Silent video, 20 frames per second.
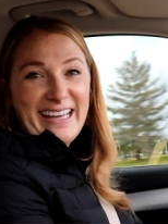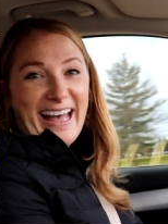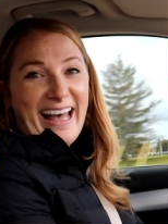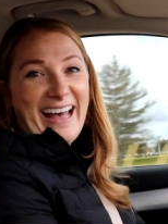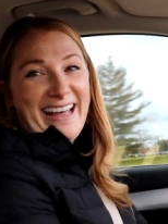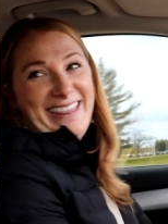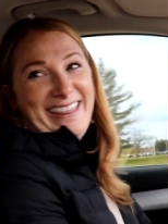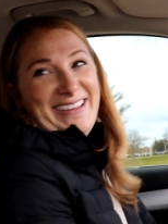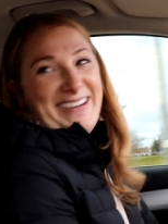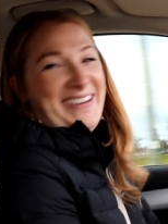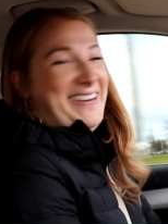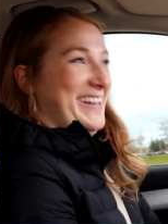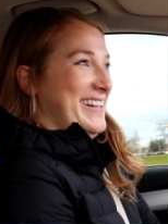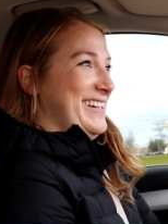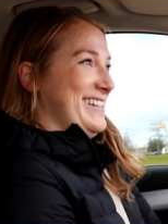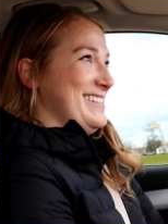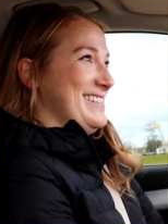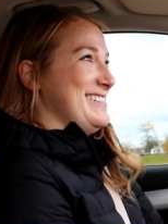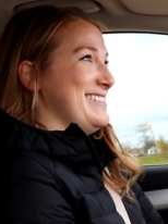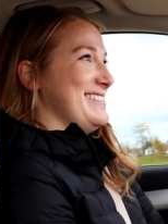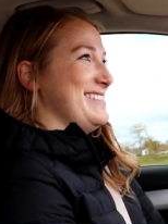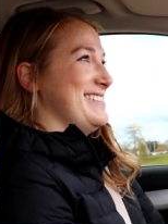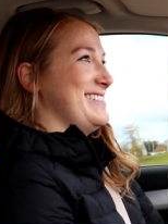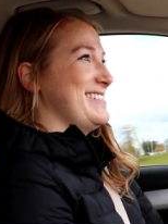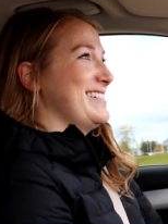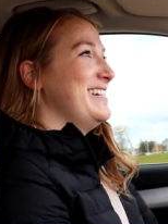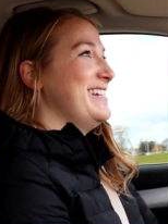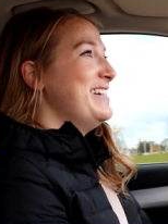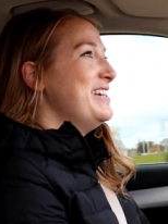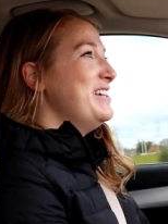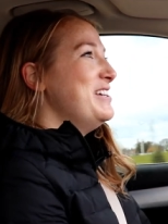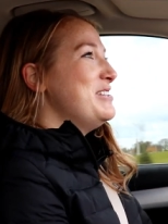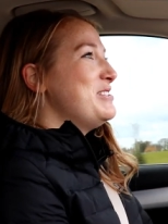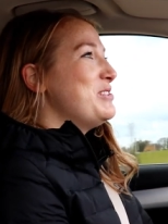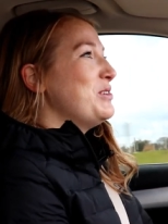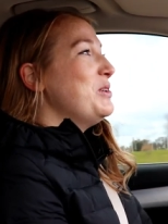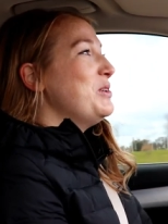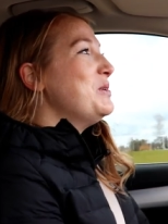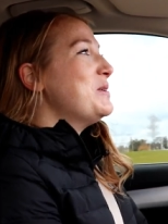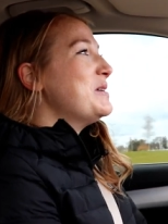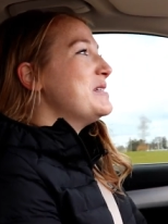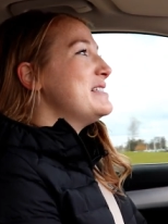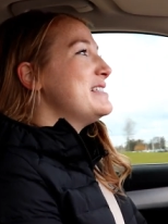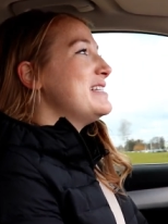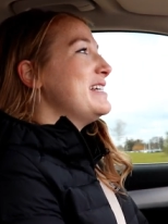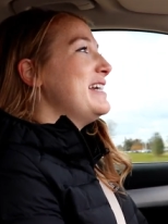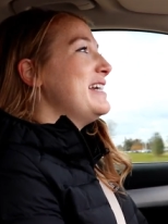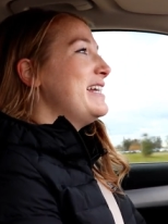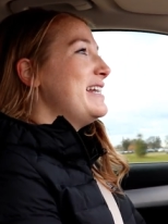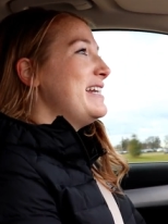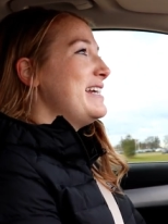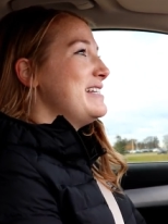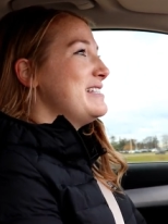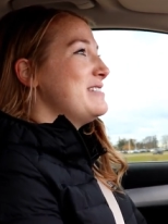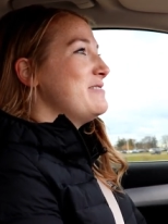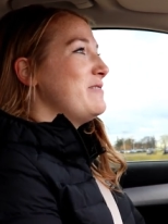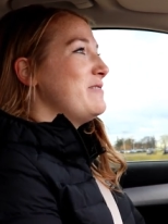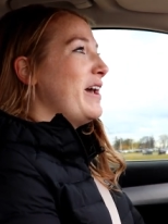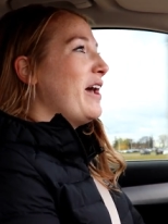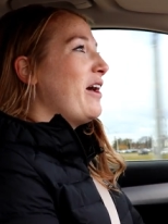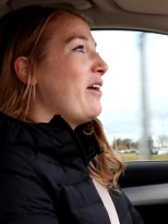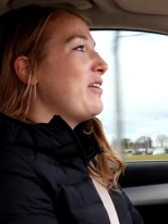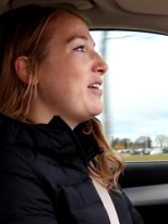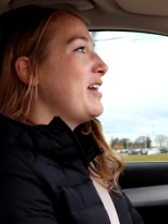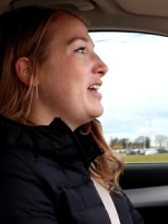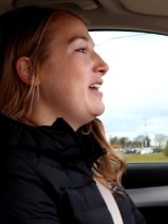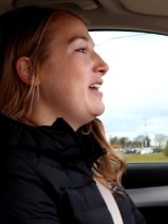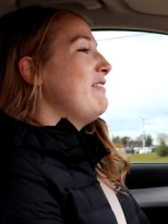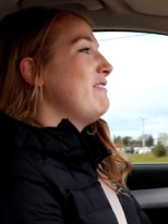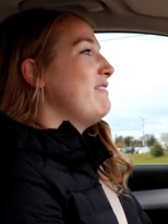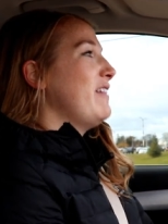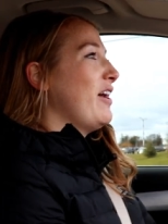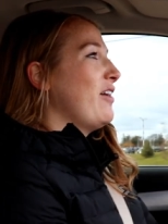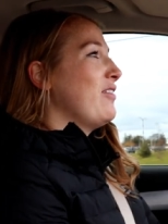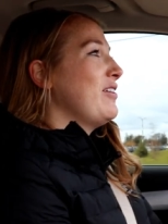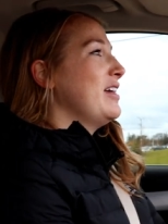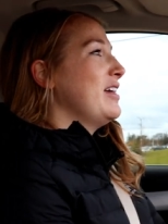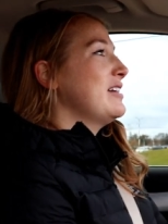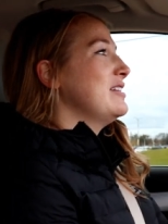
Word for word: Catharines. so you can see it is very, very